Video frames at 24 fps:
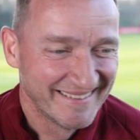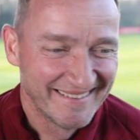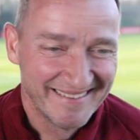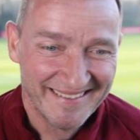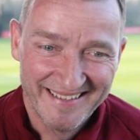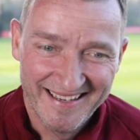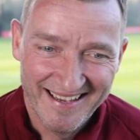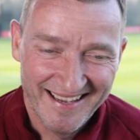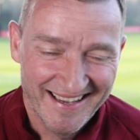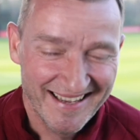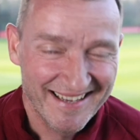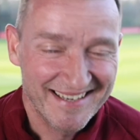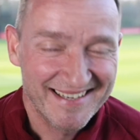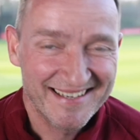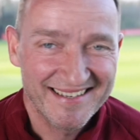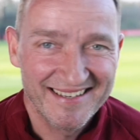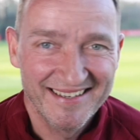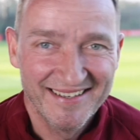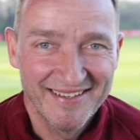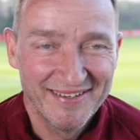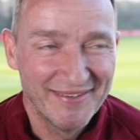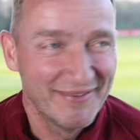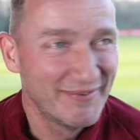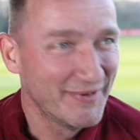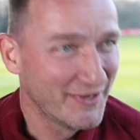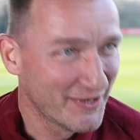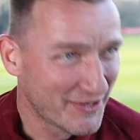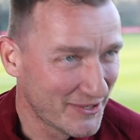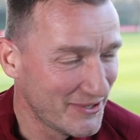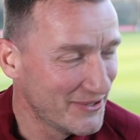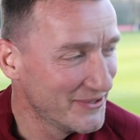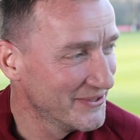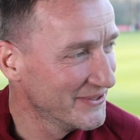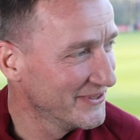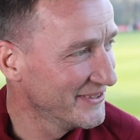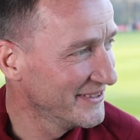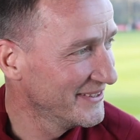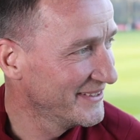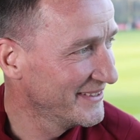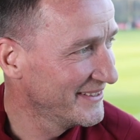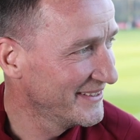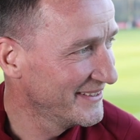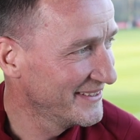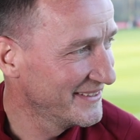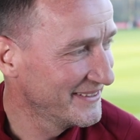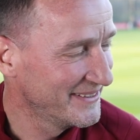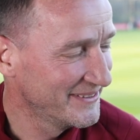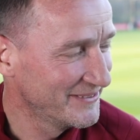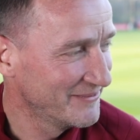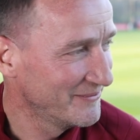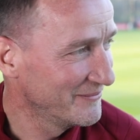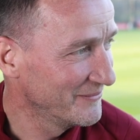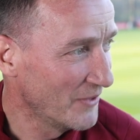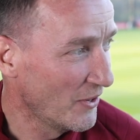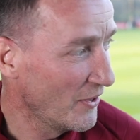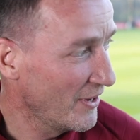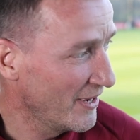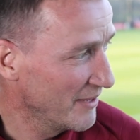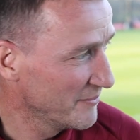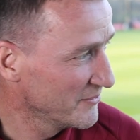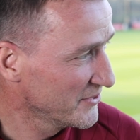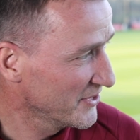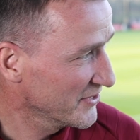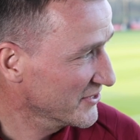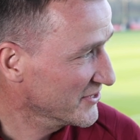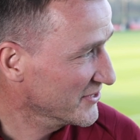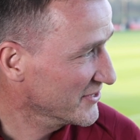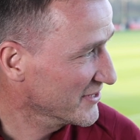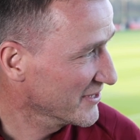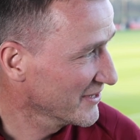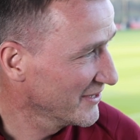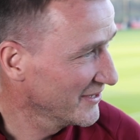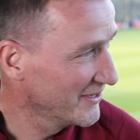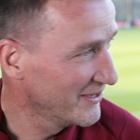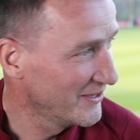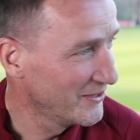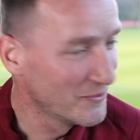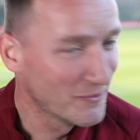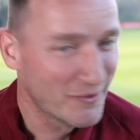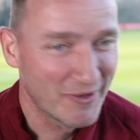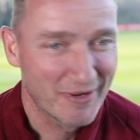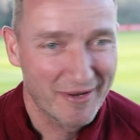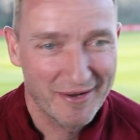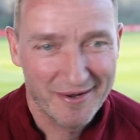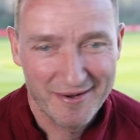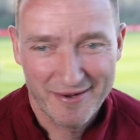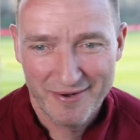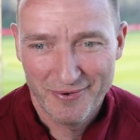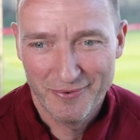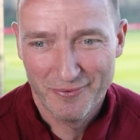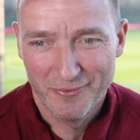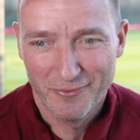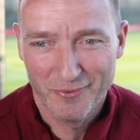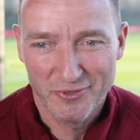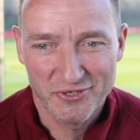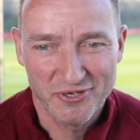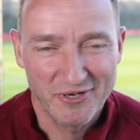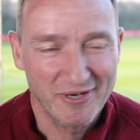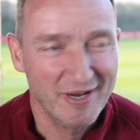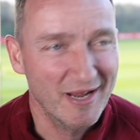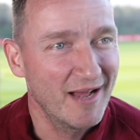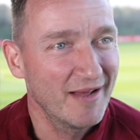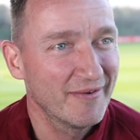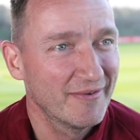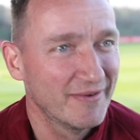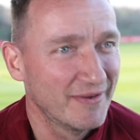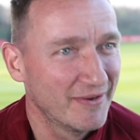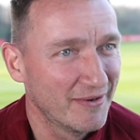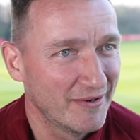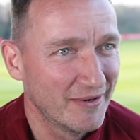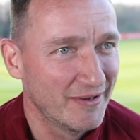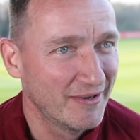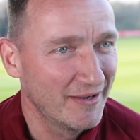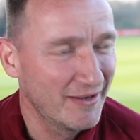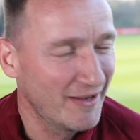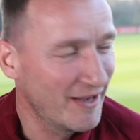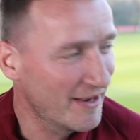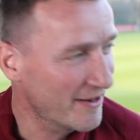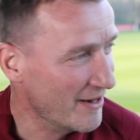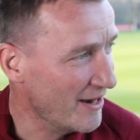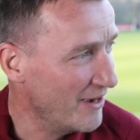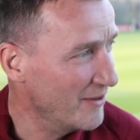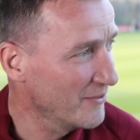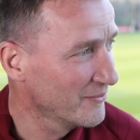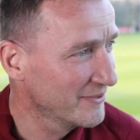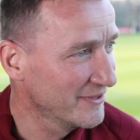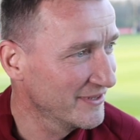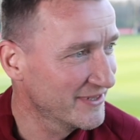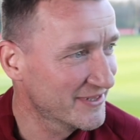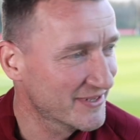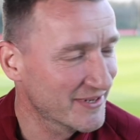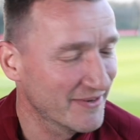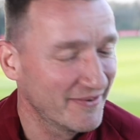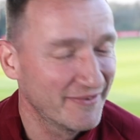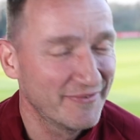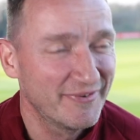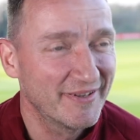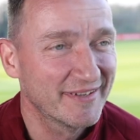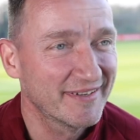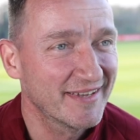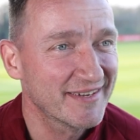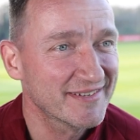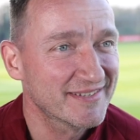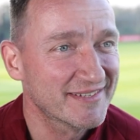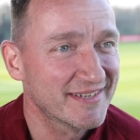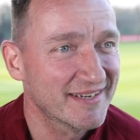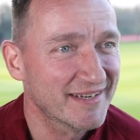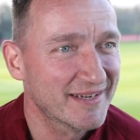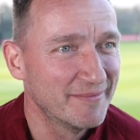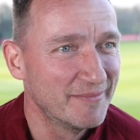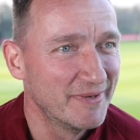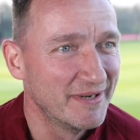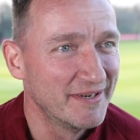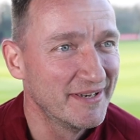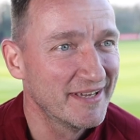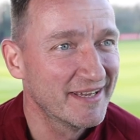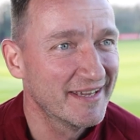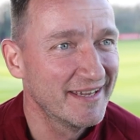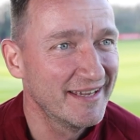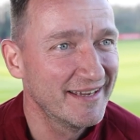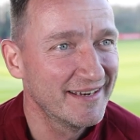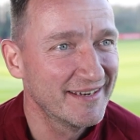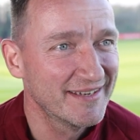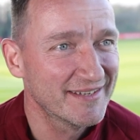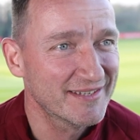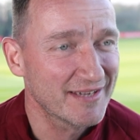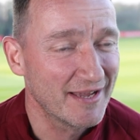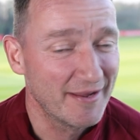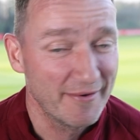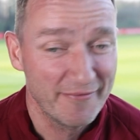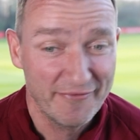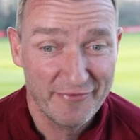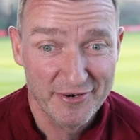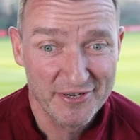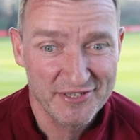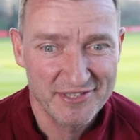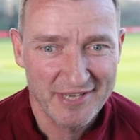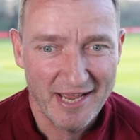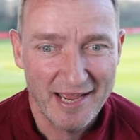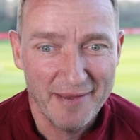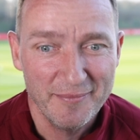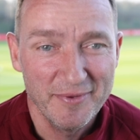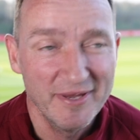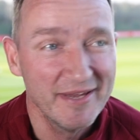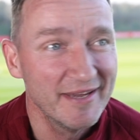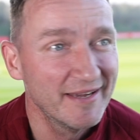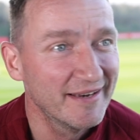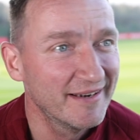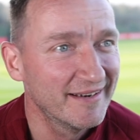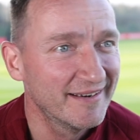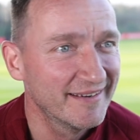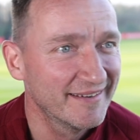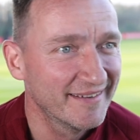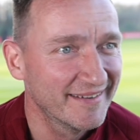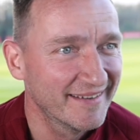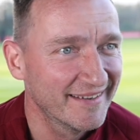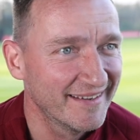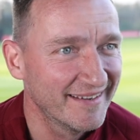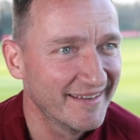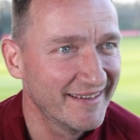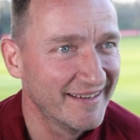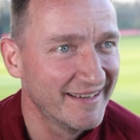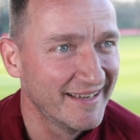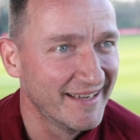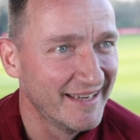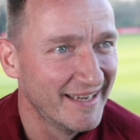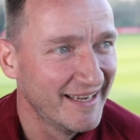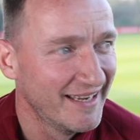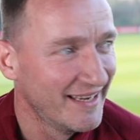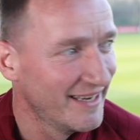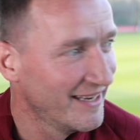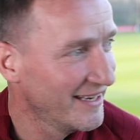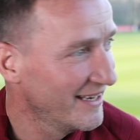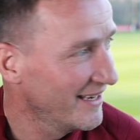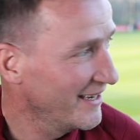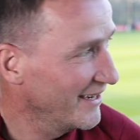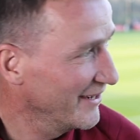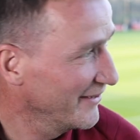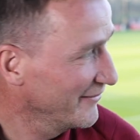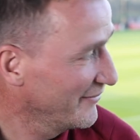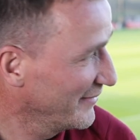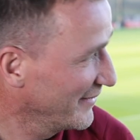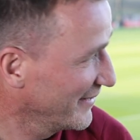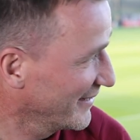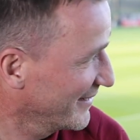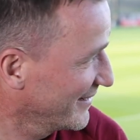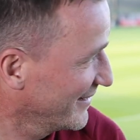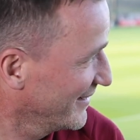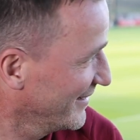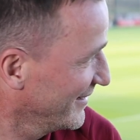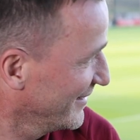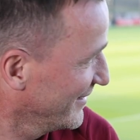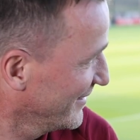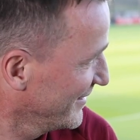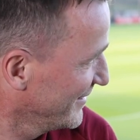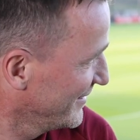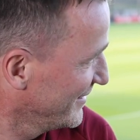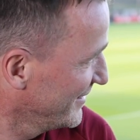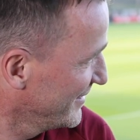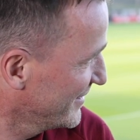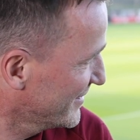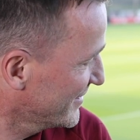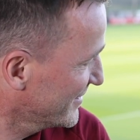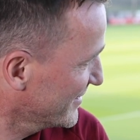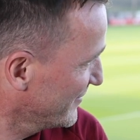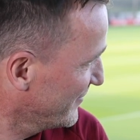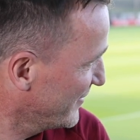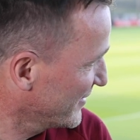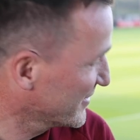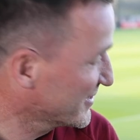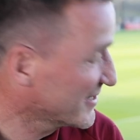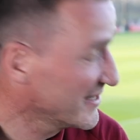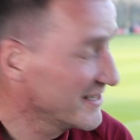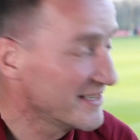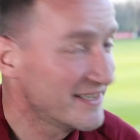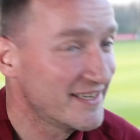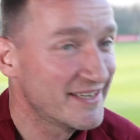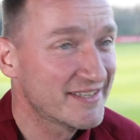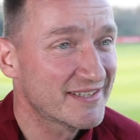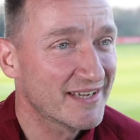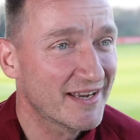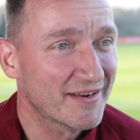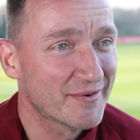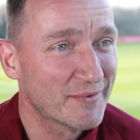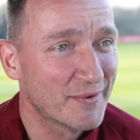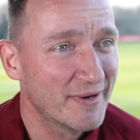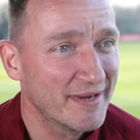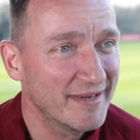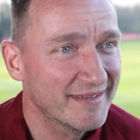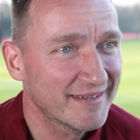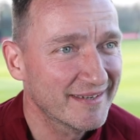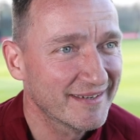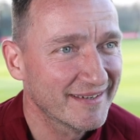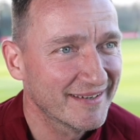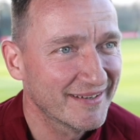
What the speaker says: Yes, thank you. Now I'm just watching around. It's a fantastic building here. It's my first time here, and I think these facilities are great.